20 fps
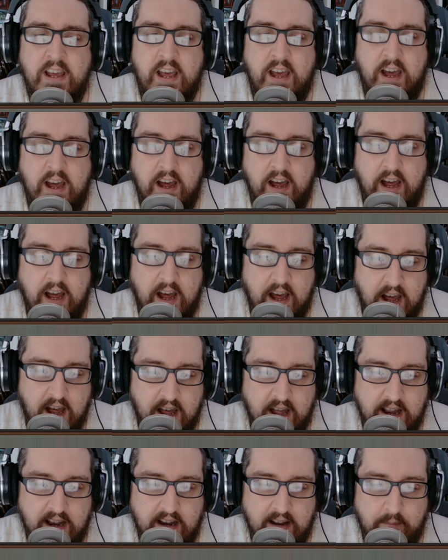
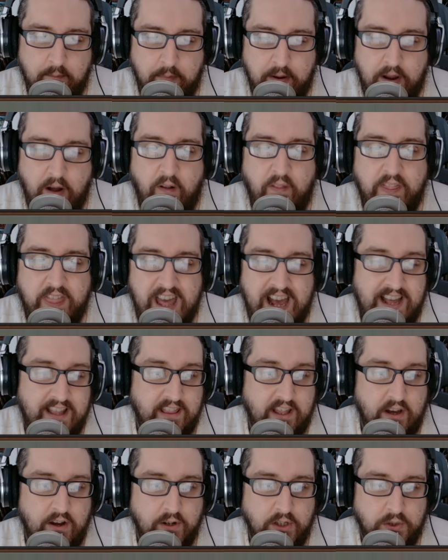Beyond that,
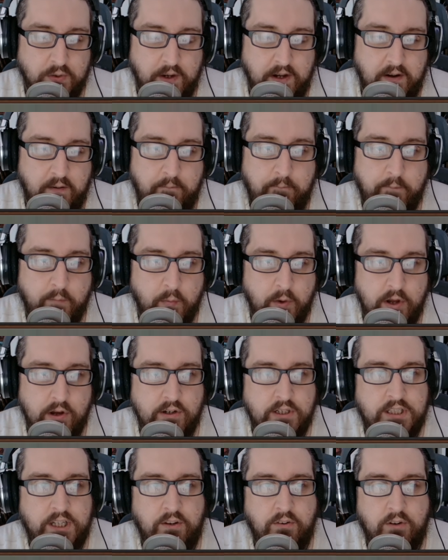though, as well, we
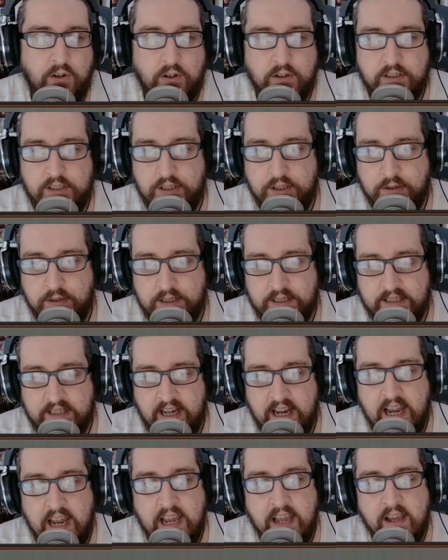also got to
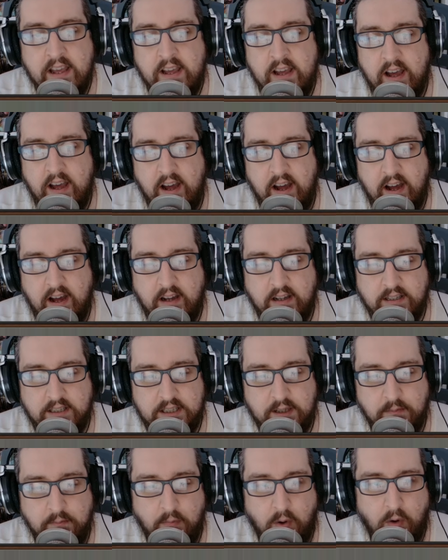see
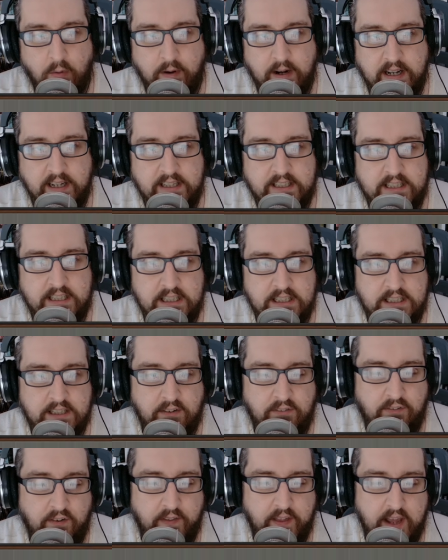some more releases
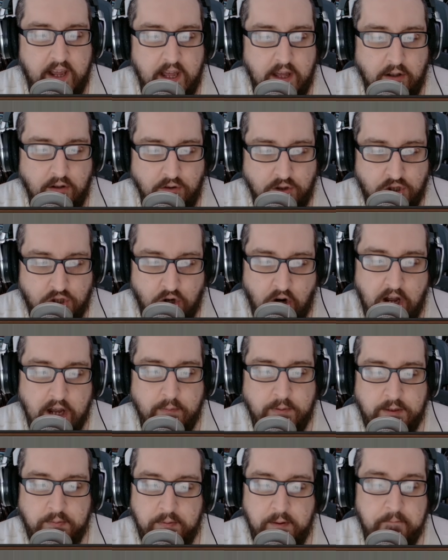for the Hill
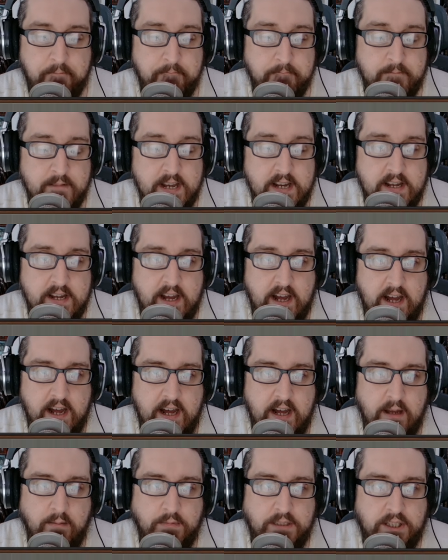Tribesmen.
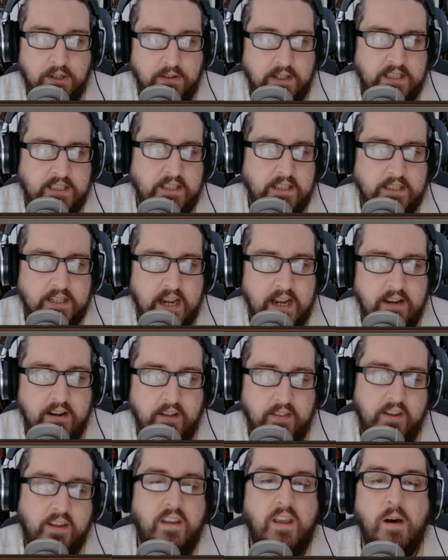So this is
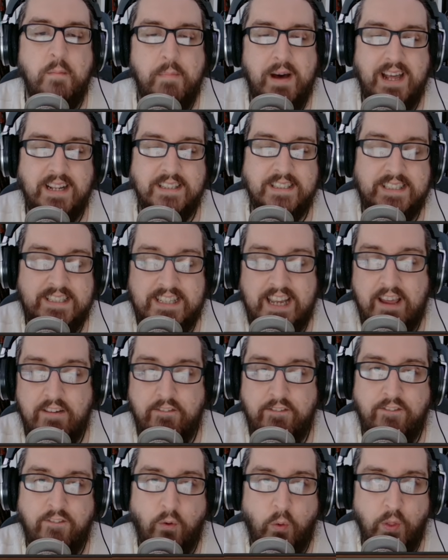another command set
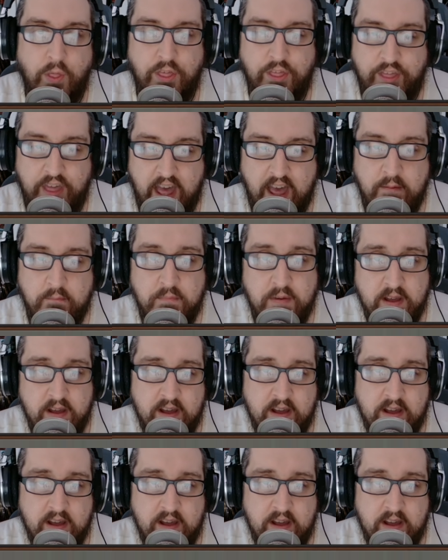for them.